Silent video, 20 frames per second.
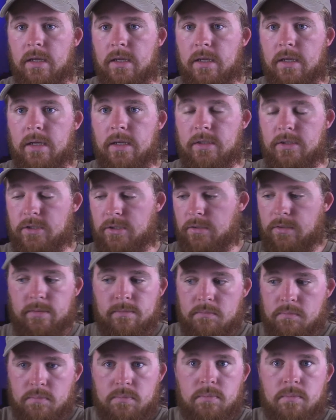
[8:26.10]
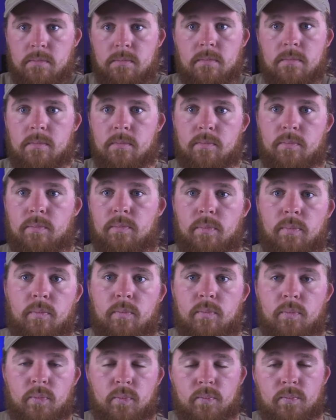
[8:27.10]
it should
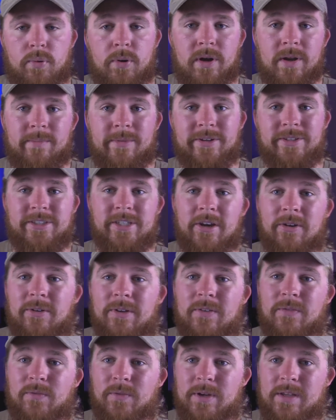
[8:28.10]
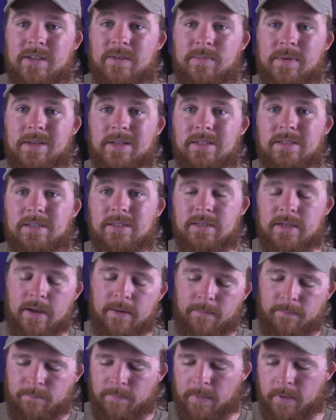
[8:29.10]
pretty much show its free speech. Now,
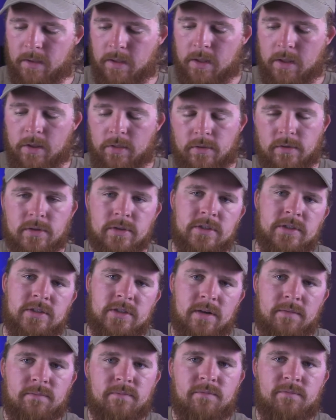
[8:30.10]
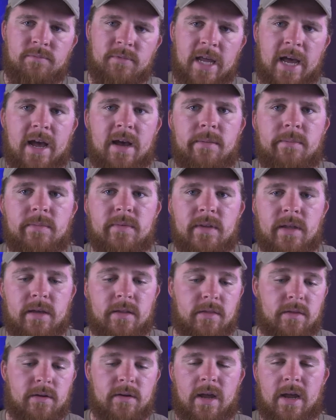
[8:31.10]
there are some times like
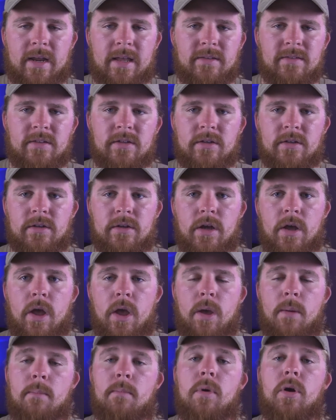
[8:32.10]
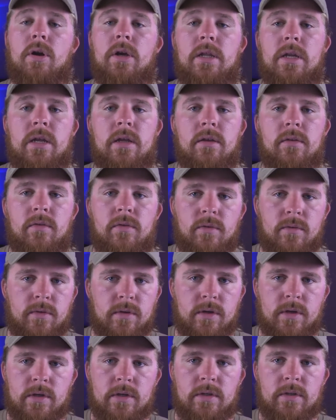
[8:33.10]
I guess they're marketing through
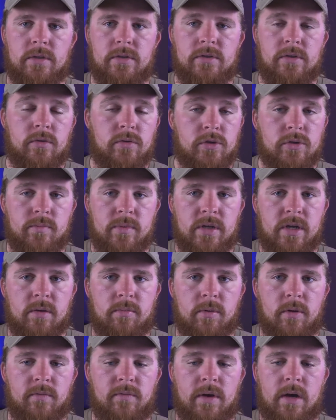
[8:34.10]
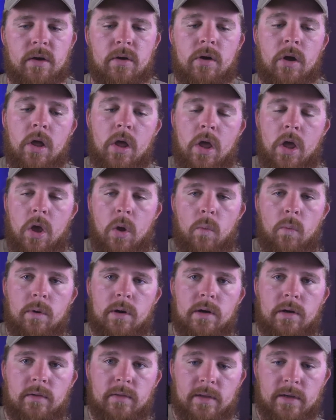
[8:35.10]
their social media profile
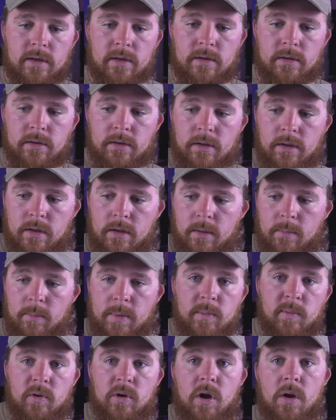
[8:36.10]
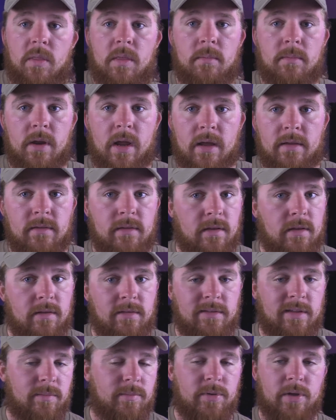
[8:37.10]
where people call them Nazis.
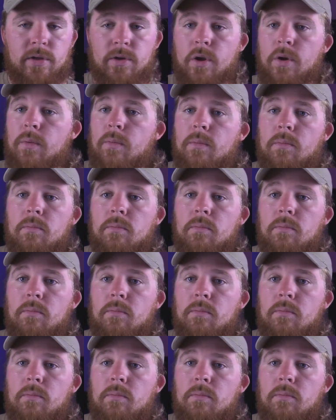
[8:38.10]
They're like, no,